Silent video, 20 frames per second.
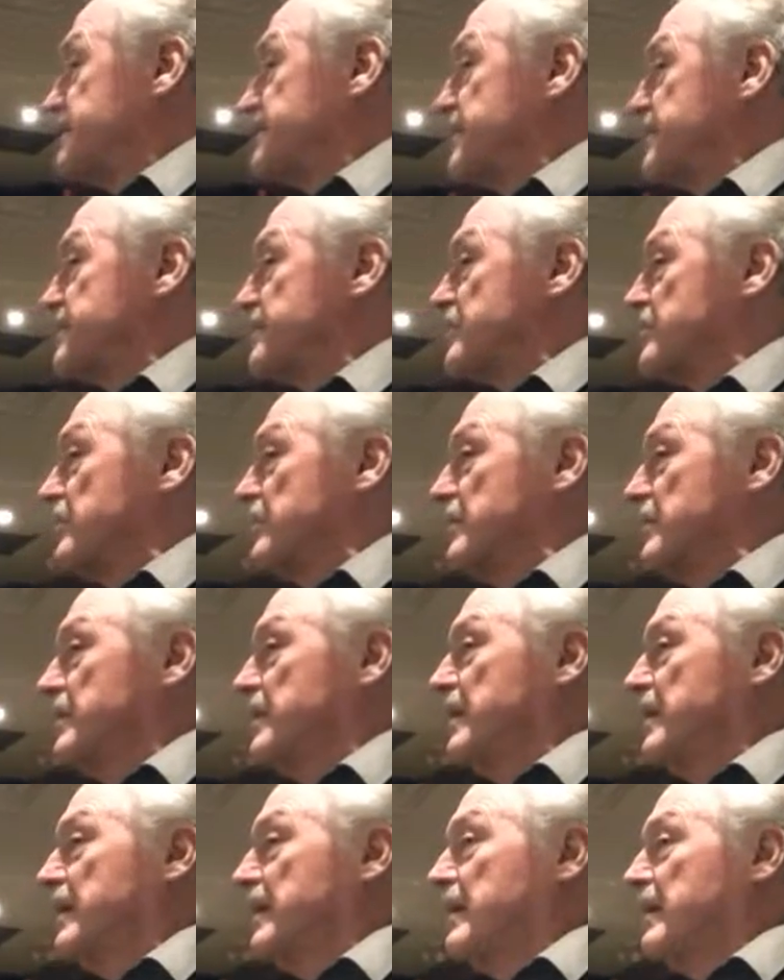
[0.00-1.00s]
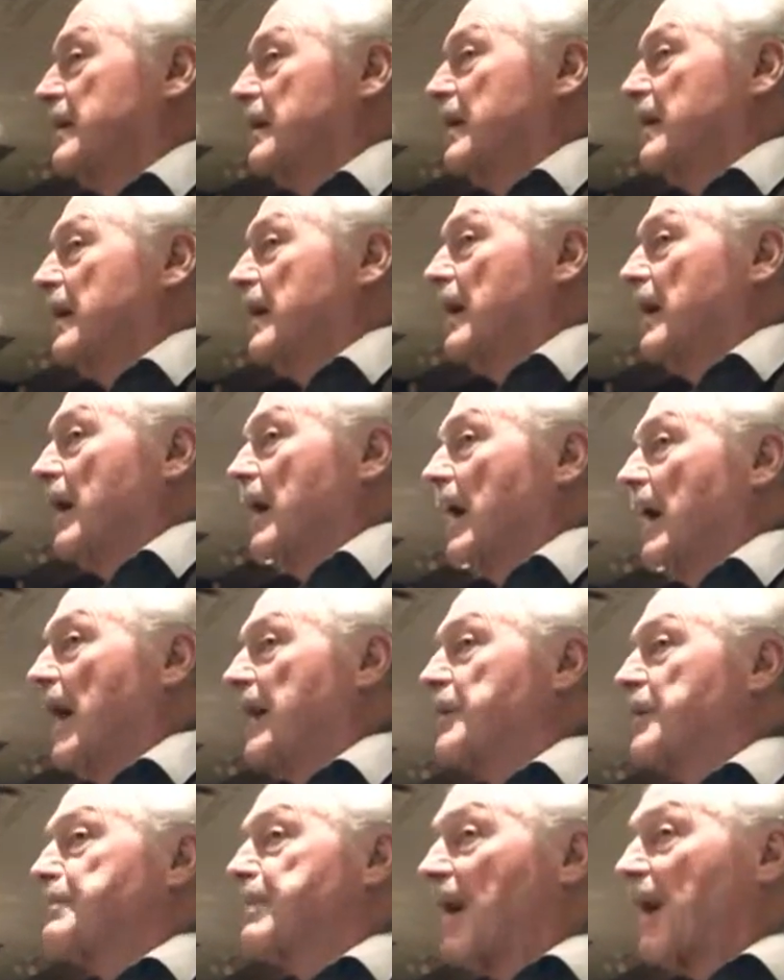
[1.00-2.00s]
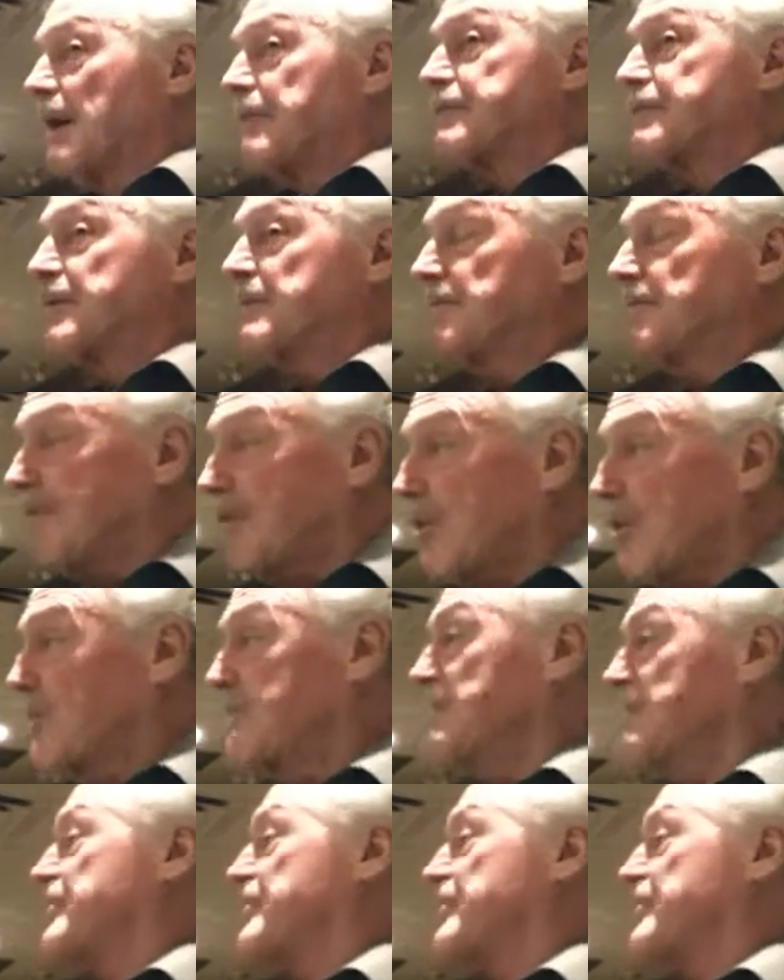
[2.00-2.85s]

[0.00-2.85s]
as it's called. And apart from Vaughan